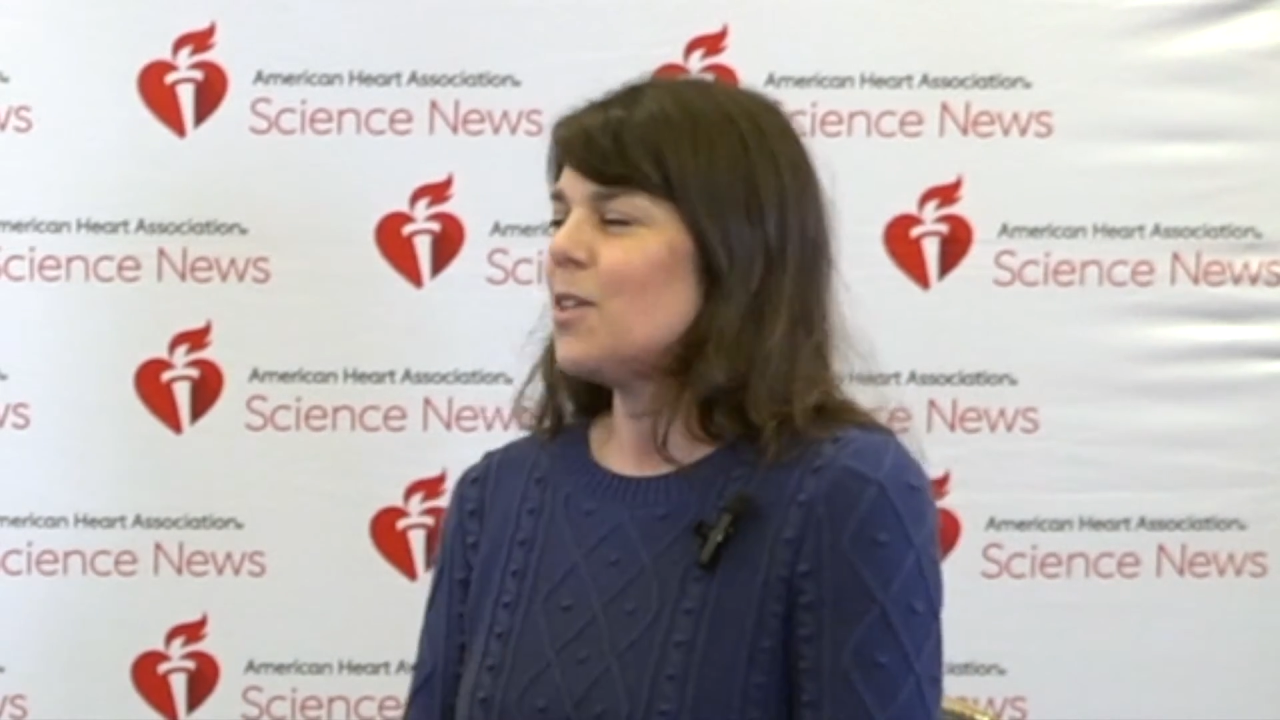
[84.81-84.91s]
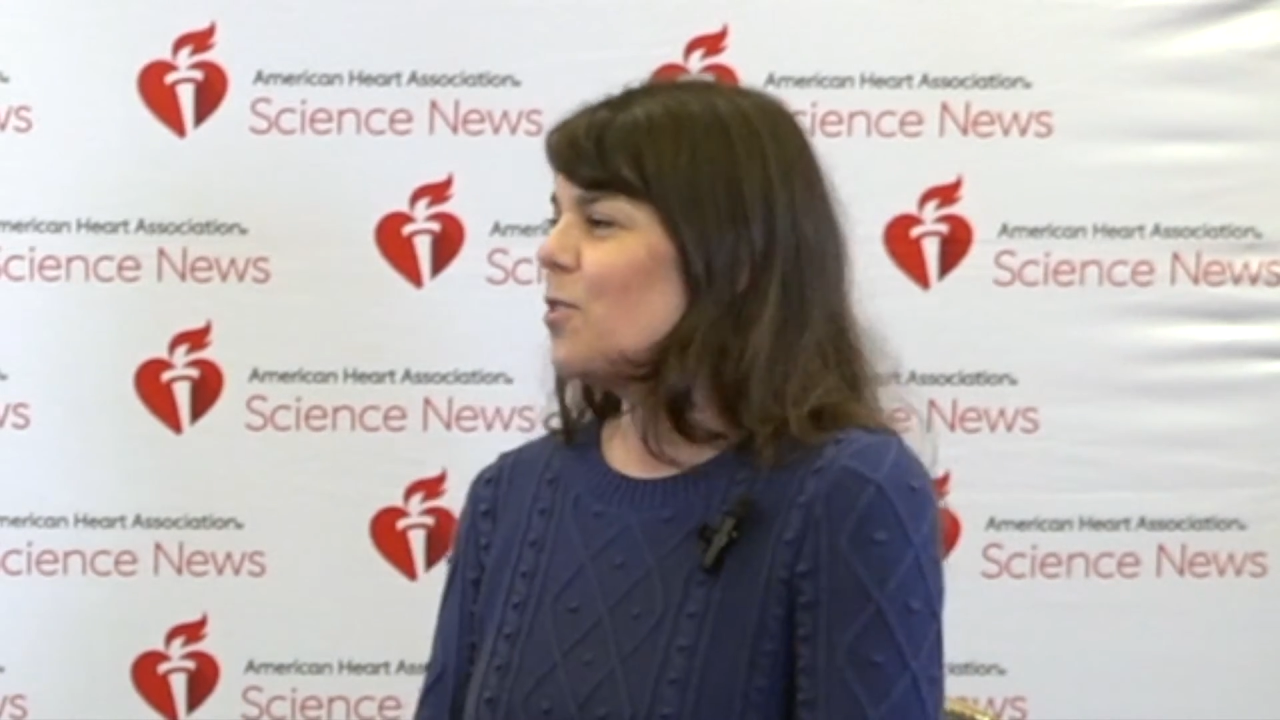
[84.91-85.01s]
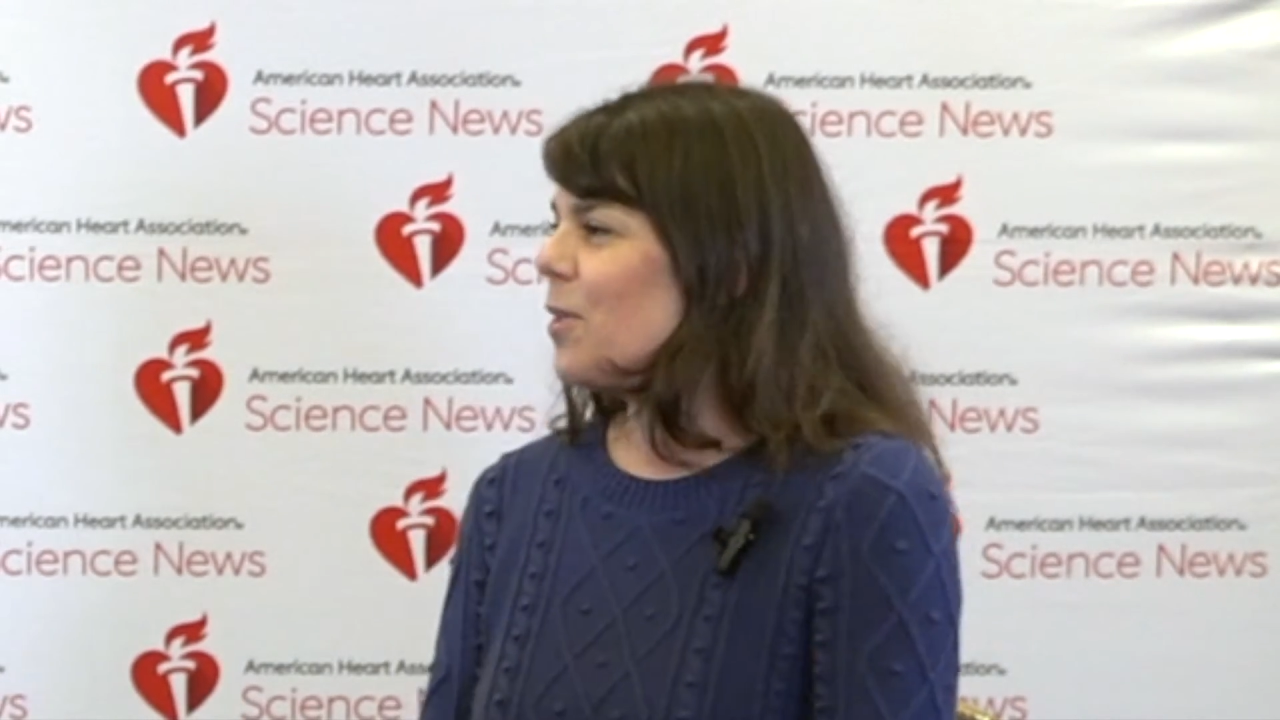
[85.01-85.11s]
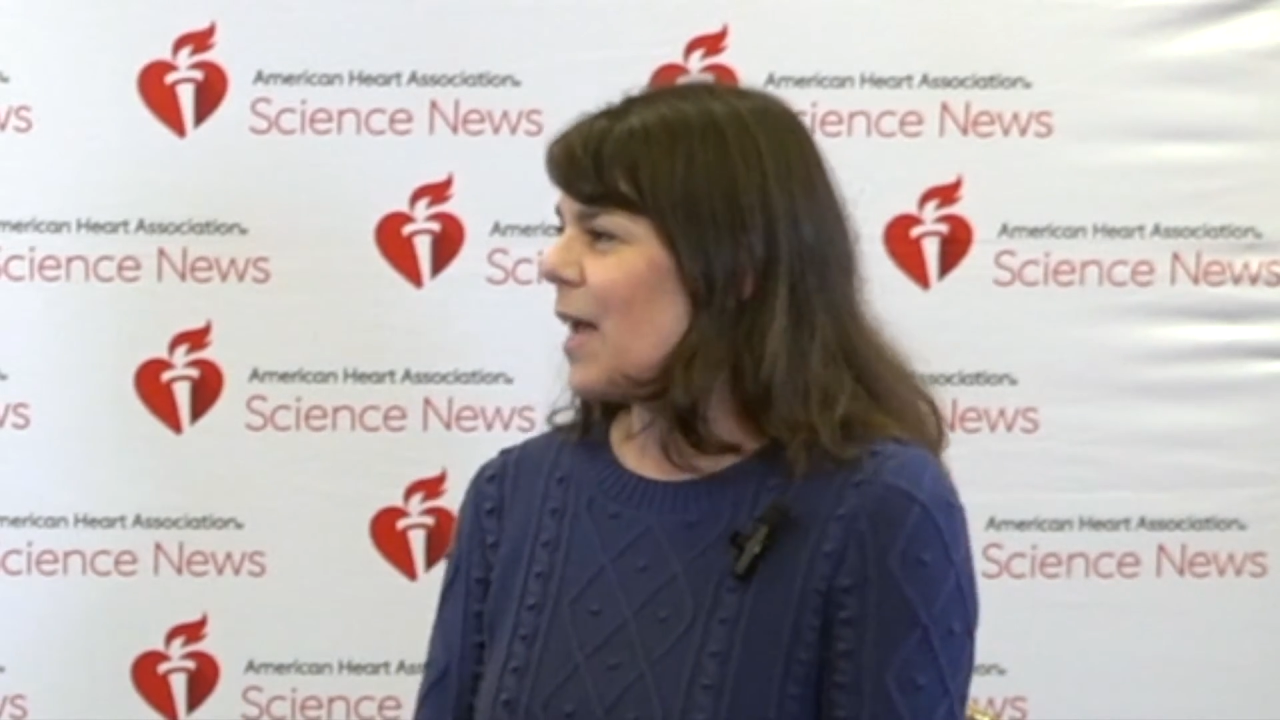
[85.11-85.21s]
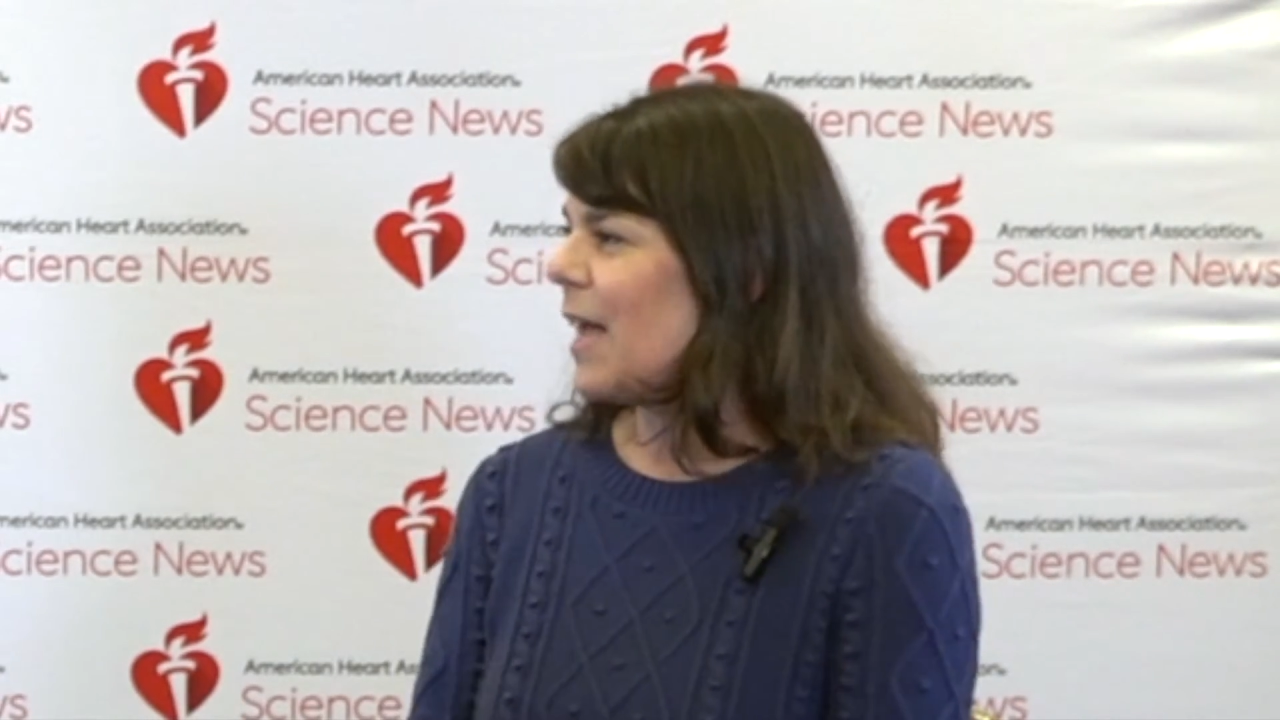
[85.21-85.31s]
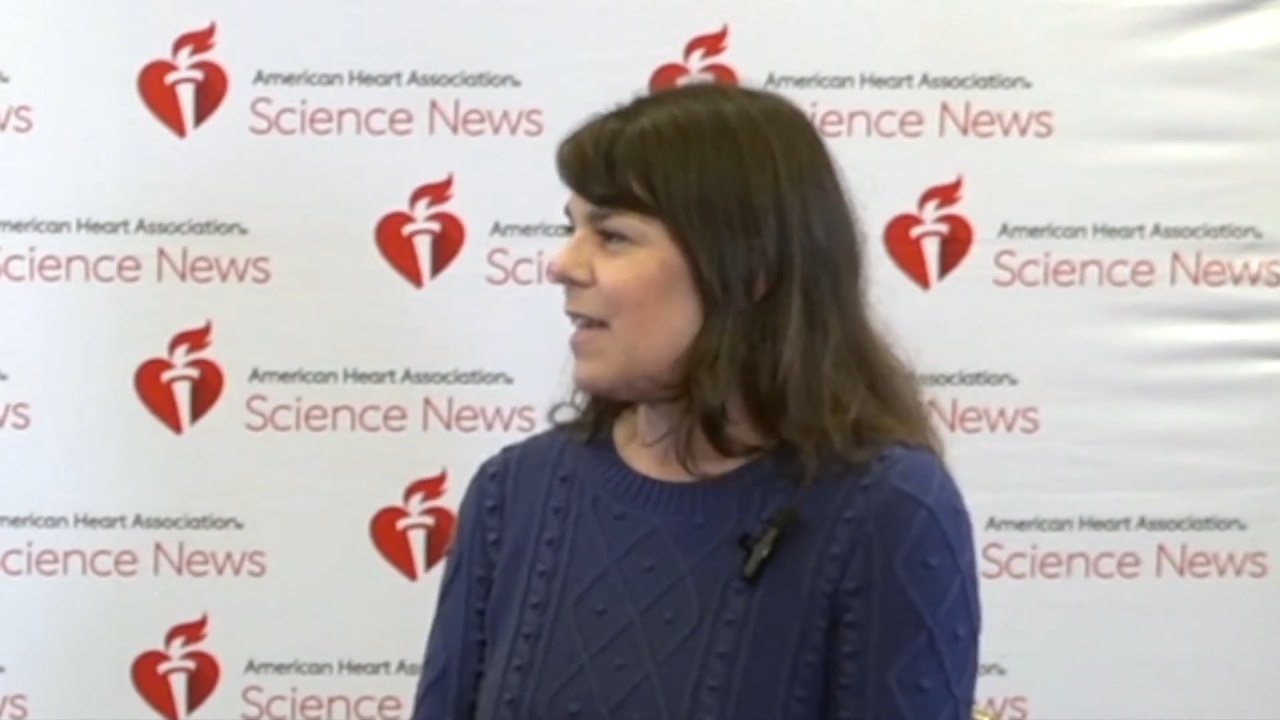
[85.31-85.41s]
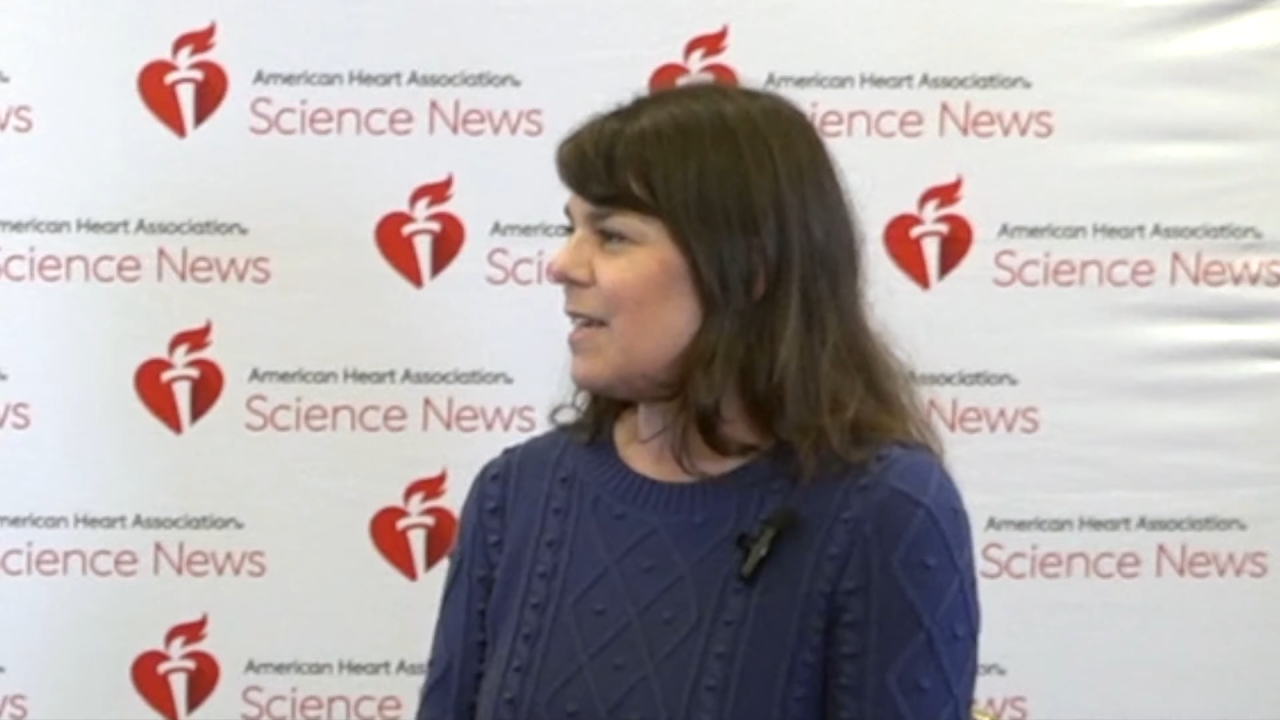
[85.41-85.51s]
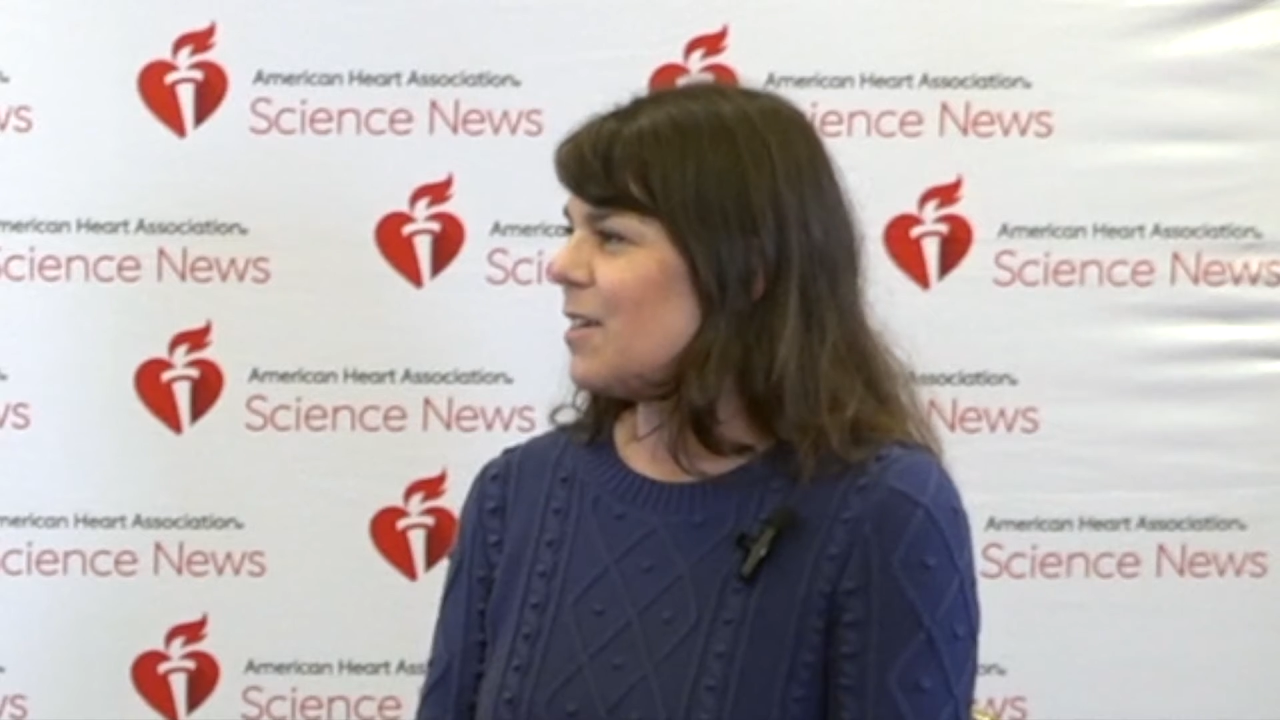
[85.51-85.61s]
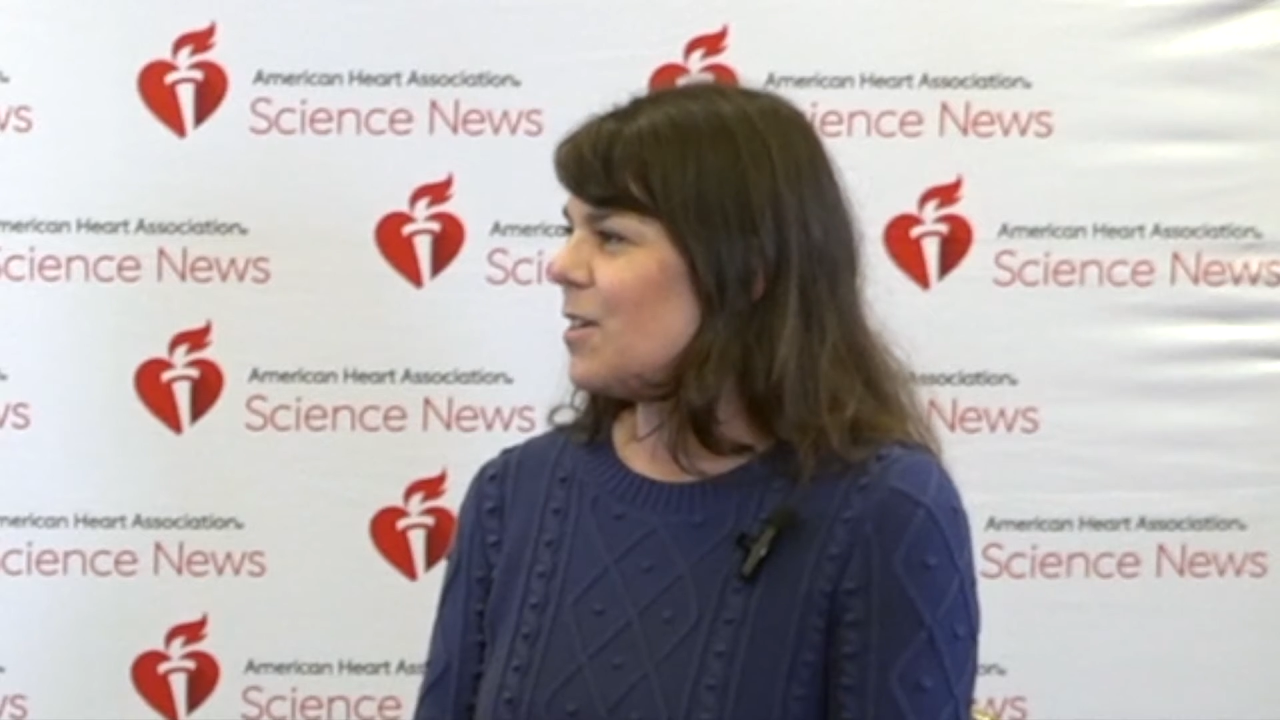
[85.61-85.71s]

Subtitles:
you can